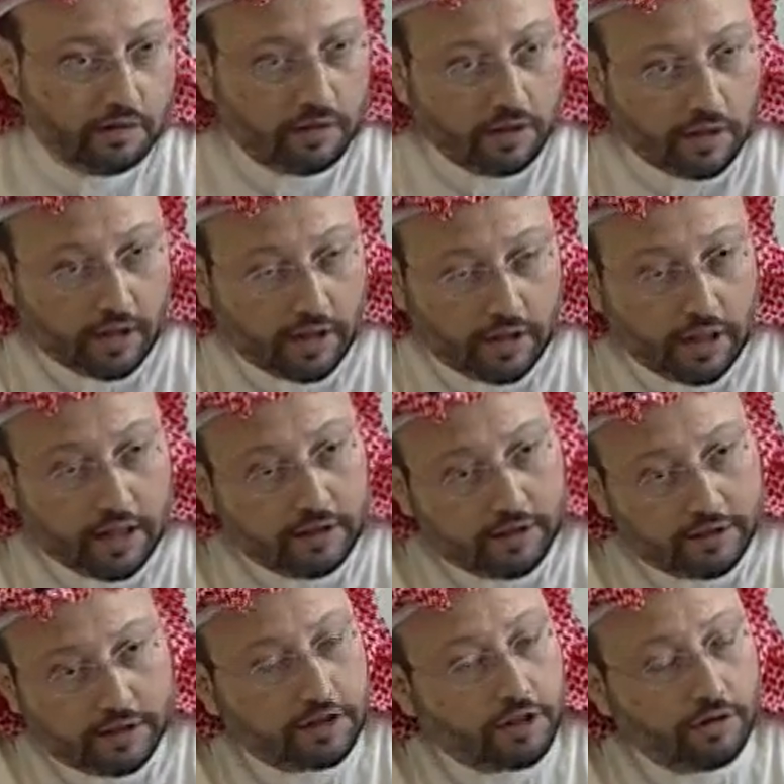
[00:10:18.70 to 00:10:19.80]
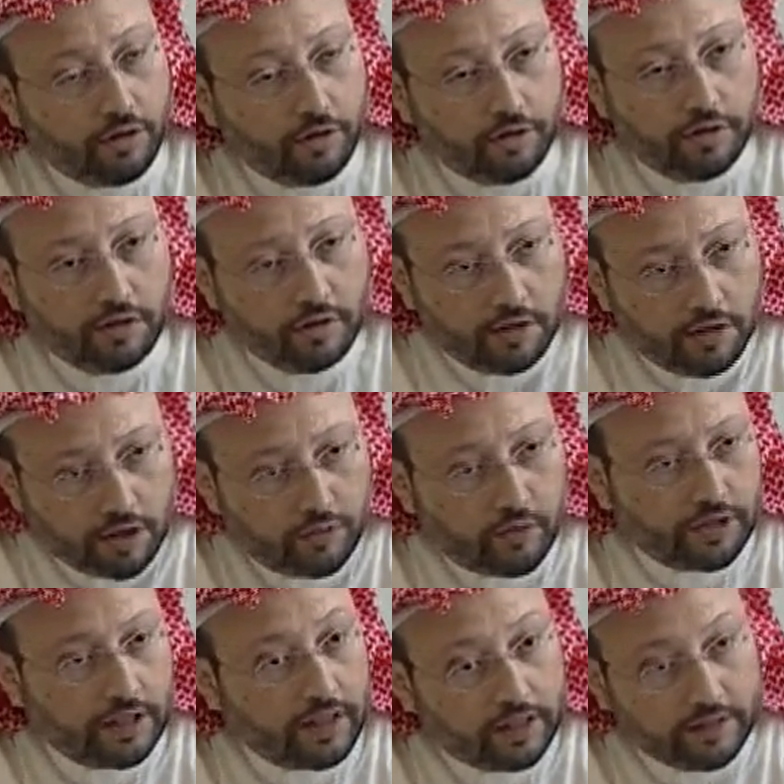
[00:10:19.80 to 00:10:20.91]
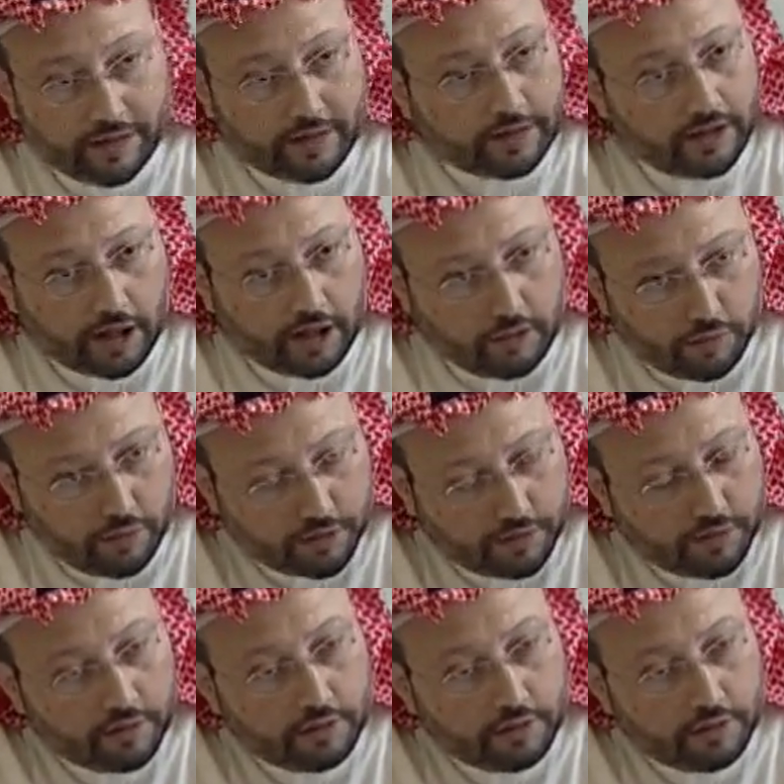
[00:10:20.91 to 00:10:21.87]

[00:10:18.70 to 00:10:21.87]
96 and on, it was a clandestine work.